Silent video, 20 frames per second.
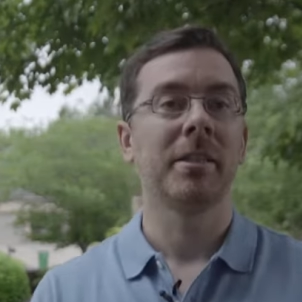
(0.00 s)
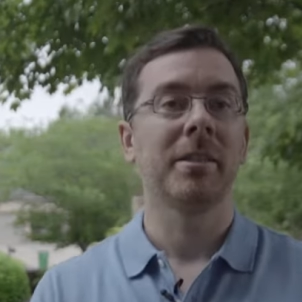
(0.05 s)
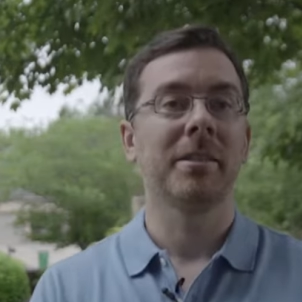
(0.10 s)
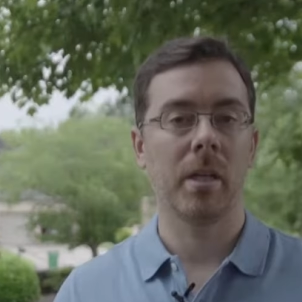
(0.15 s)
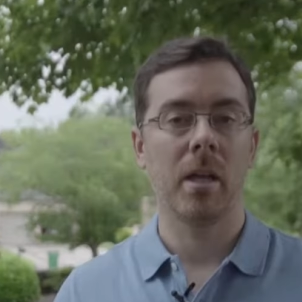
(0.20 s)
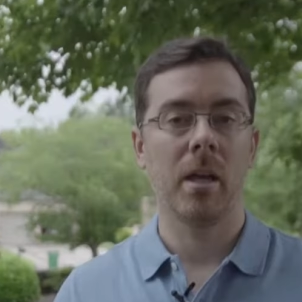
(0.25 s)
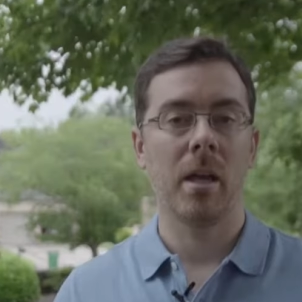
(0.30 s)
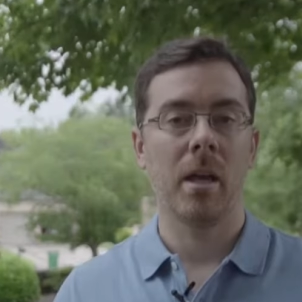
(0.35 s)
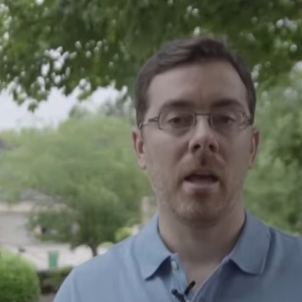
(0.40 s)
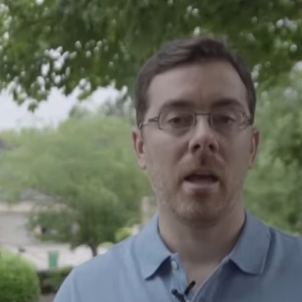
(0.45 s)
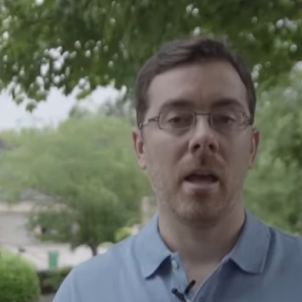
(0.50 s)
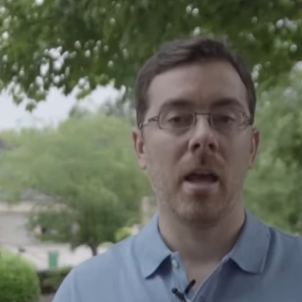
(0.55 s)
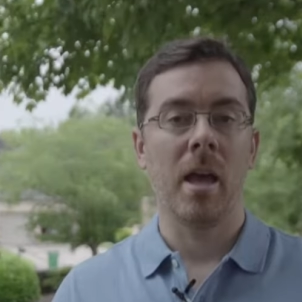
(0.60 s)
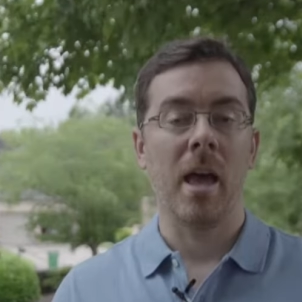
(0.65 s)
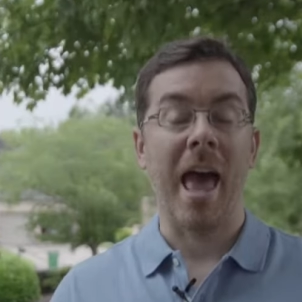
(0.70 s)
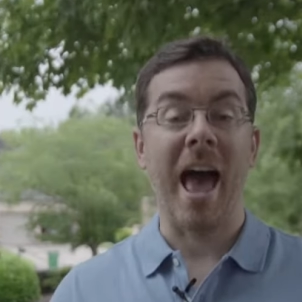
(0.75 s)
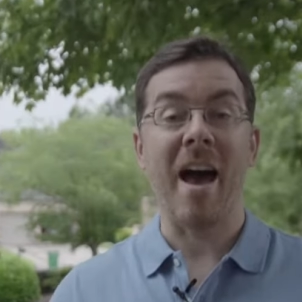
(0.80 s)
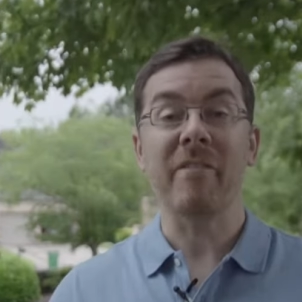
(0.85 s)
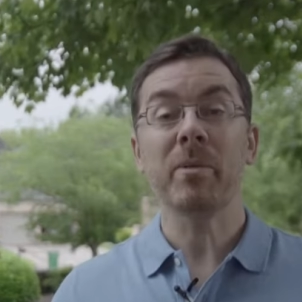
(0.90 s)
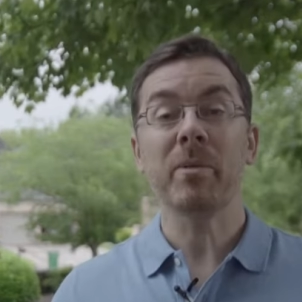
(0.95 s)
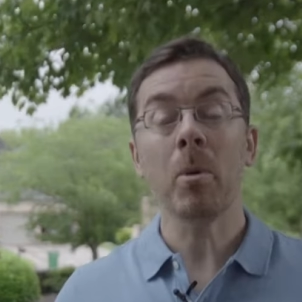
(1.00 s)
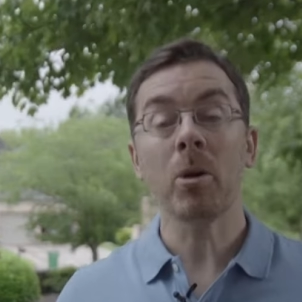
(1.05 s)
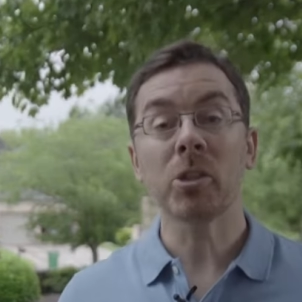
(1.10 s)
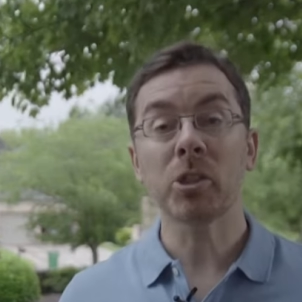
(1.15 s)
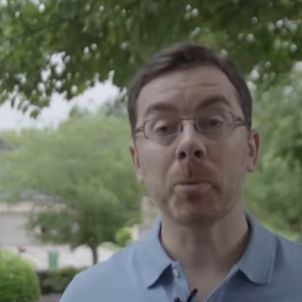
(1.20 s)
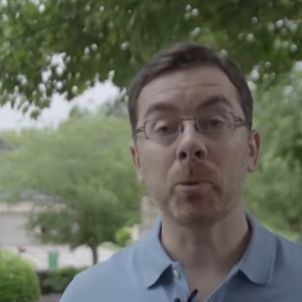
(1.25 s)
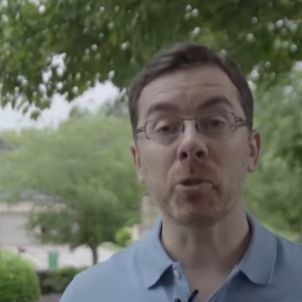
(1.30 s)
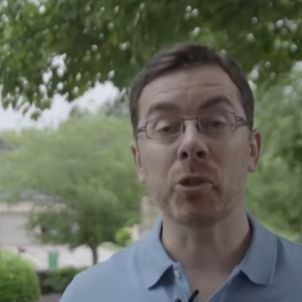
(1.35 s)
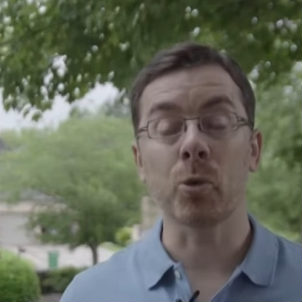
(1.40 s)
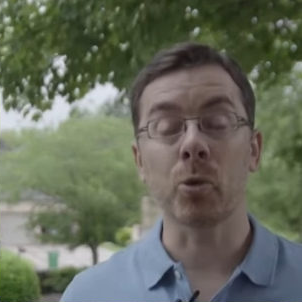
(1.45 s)
Having
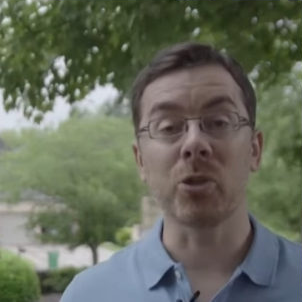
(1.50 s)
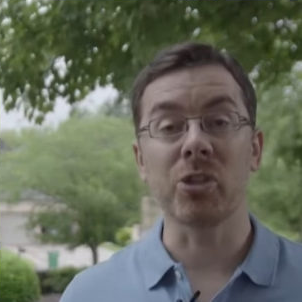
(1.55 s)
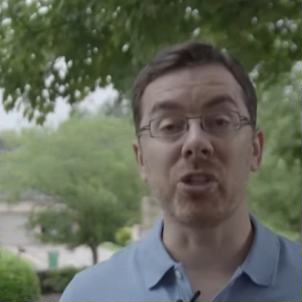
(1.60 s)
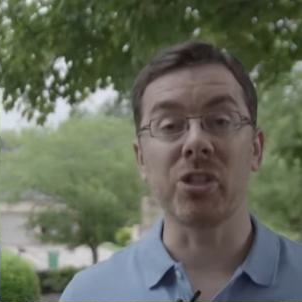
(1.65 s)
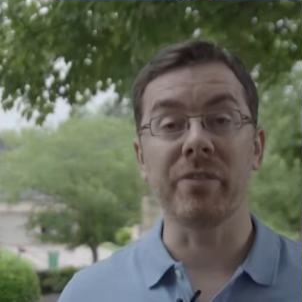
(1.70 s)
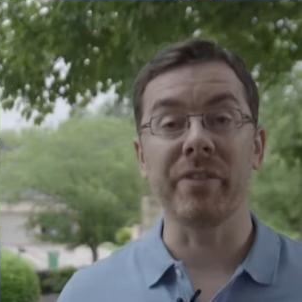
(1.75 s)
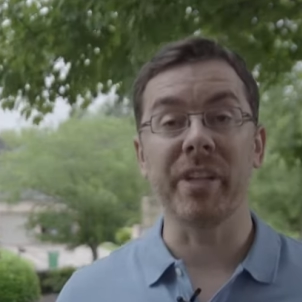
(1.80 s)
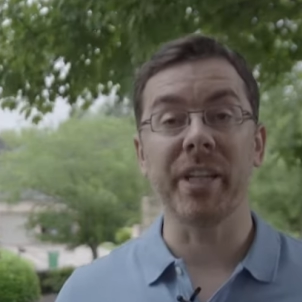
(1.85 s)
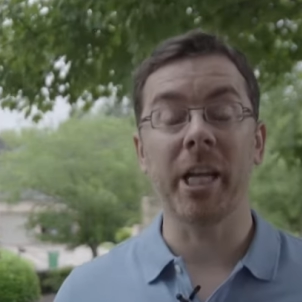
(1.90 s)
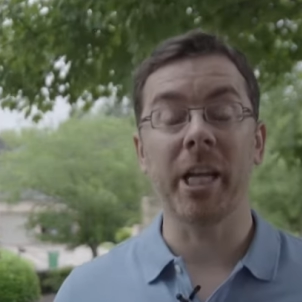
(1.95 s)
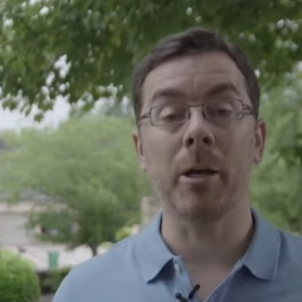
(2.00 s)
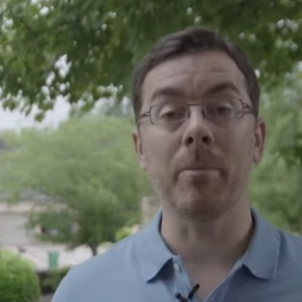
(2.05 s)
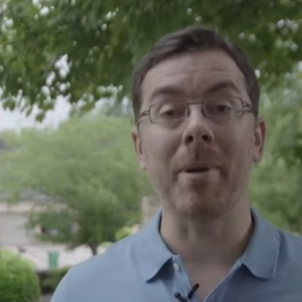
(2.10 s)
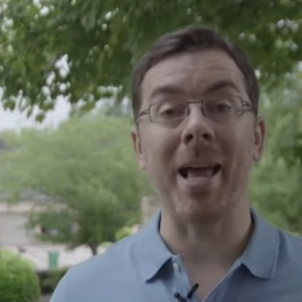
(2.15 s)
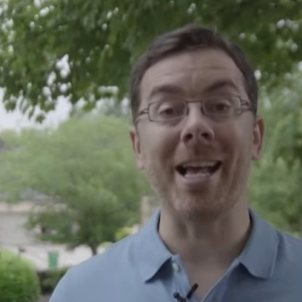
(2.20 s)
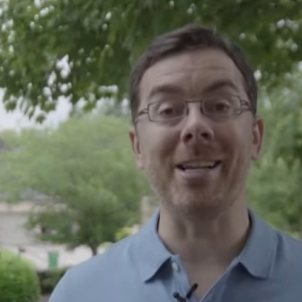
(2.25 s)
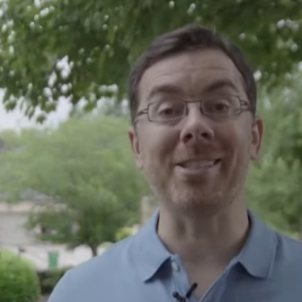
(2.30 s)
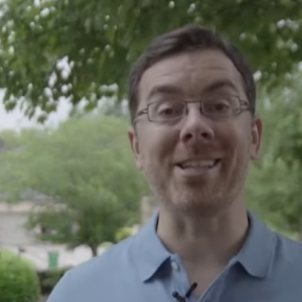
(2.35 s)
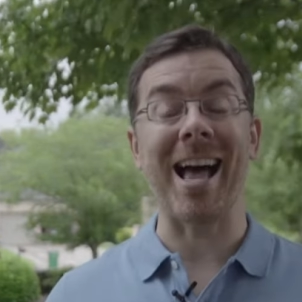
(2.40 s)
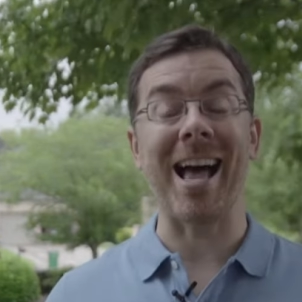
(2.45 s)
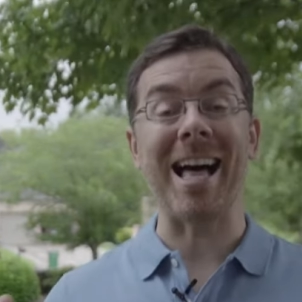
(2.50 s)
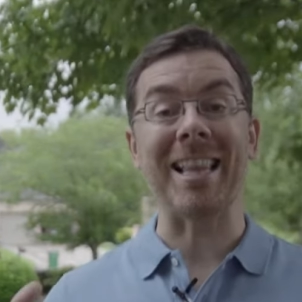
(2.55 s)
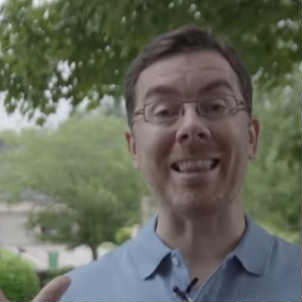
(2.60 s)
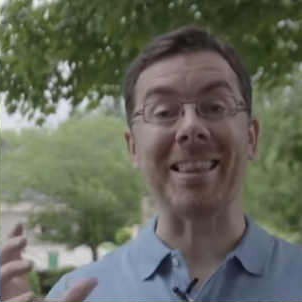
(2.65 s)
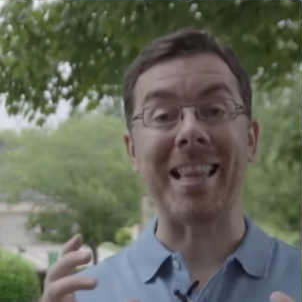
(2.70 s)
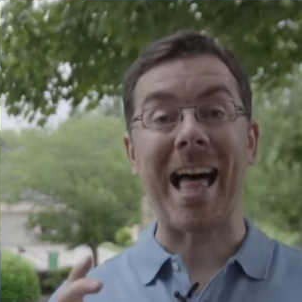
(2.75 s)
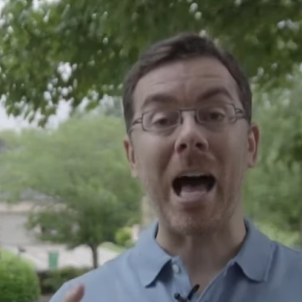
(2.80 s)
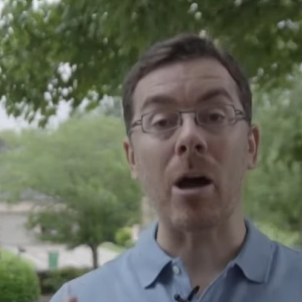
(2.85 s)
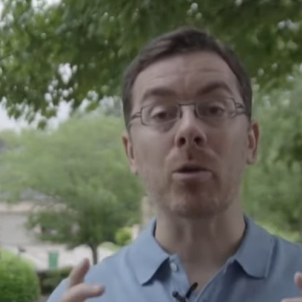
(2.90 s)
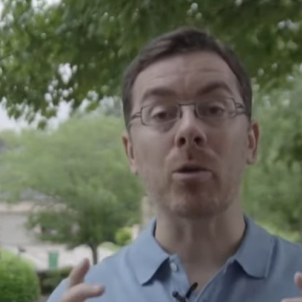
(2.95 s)
multiple sources of income has
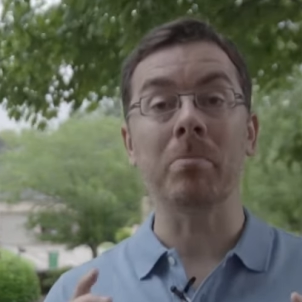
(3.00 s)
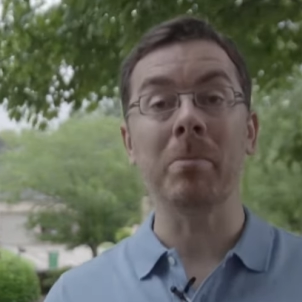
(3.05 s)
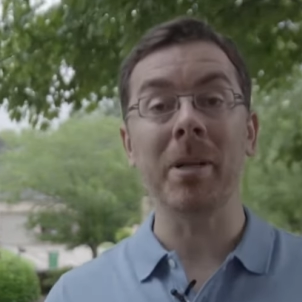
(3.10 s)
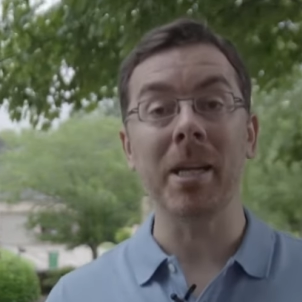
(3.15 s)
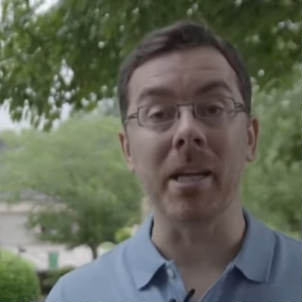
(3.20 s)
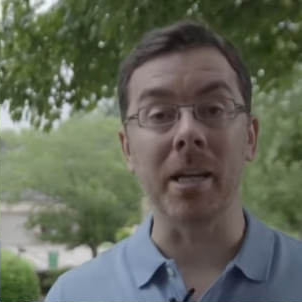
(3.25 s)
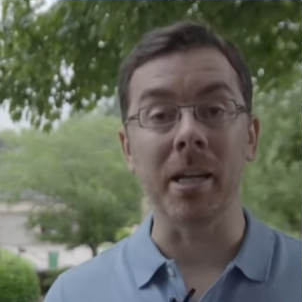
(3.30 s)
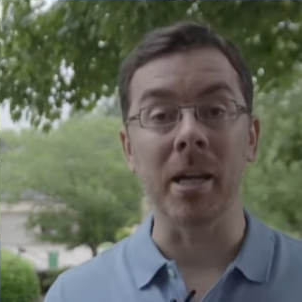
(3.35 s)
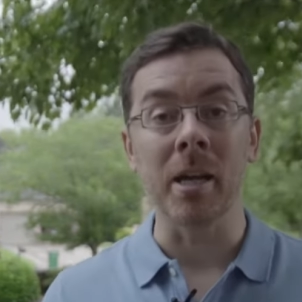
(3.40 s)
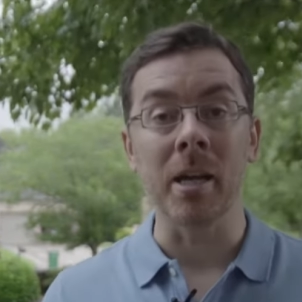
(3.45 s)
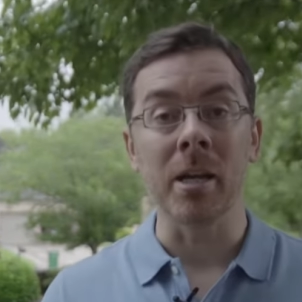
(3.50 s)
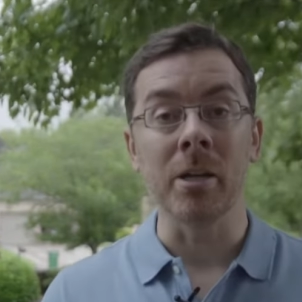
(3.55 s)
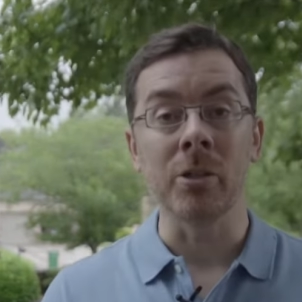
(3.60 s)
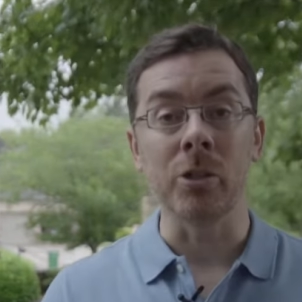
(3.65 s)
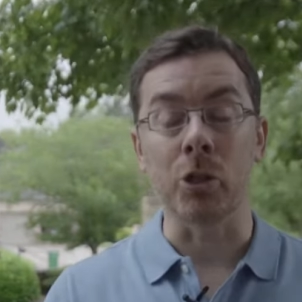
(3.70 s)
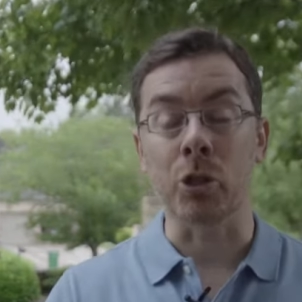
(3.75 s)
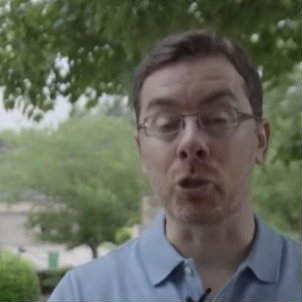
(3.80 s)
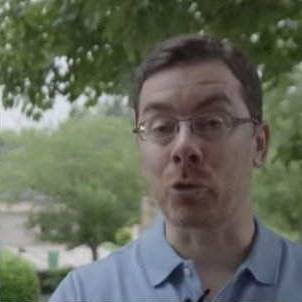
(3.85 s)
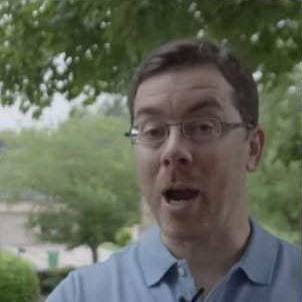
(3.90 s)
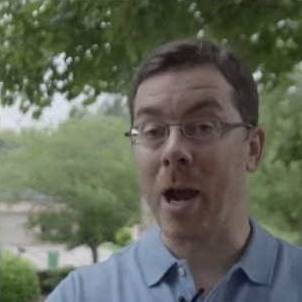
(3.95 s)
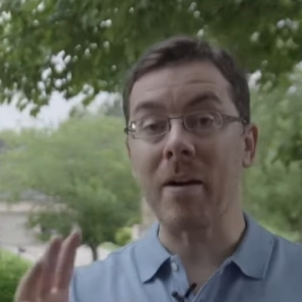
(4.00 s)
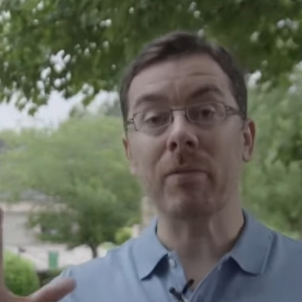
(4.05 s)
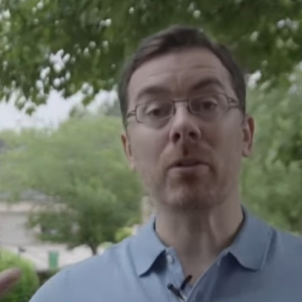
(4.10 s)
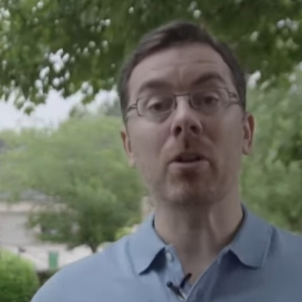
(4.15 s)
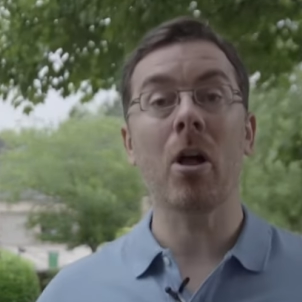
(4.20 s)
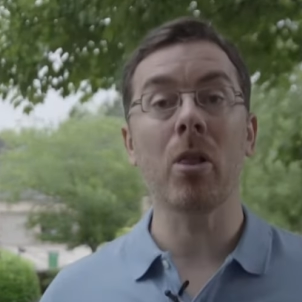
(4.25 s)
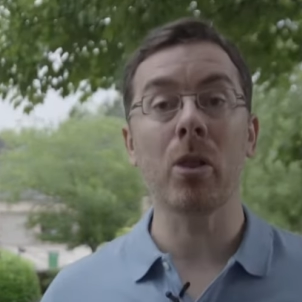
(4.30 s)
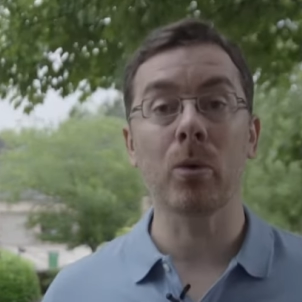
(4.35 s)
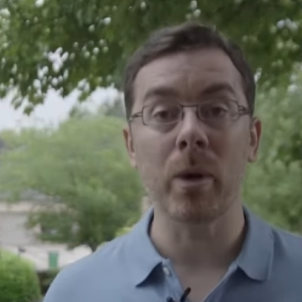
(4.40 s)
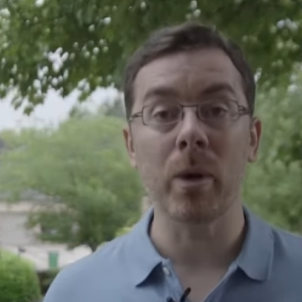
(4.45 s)
allowed me to
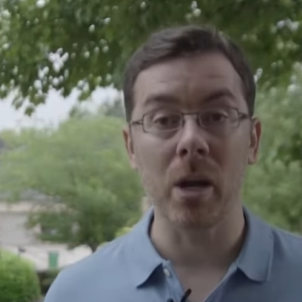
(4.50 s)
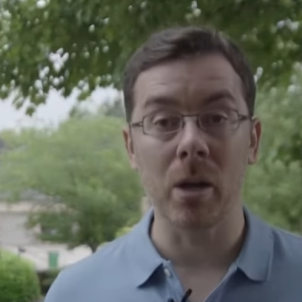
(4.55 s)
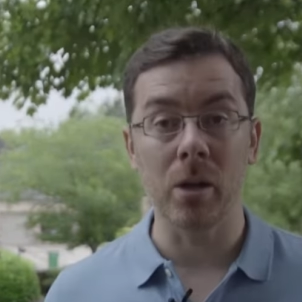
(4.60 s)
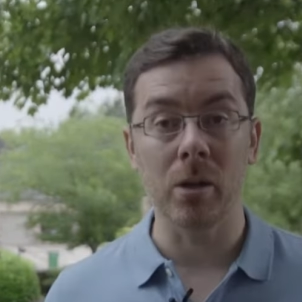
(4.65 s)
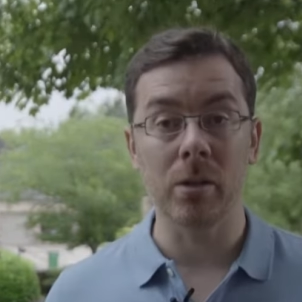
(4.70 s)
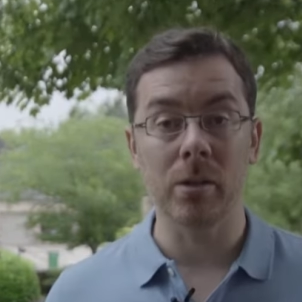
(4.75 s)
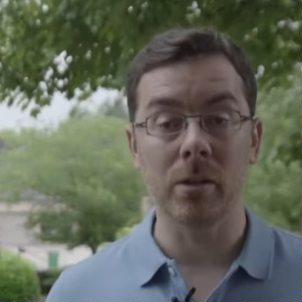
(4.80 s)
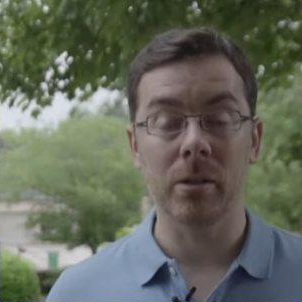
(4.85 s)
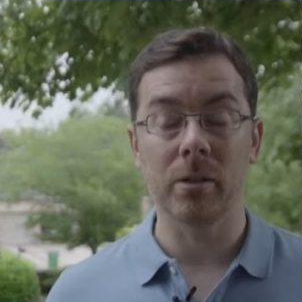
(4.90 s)
travel all the way.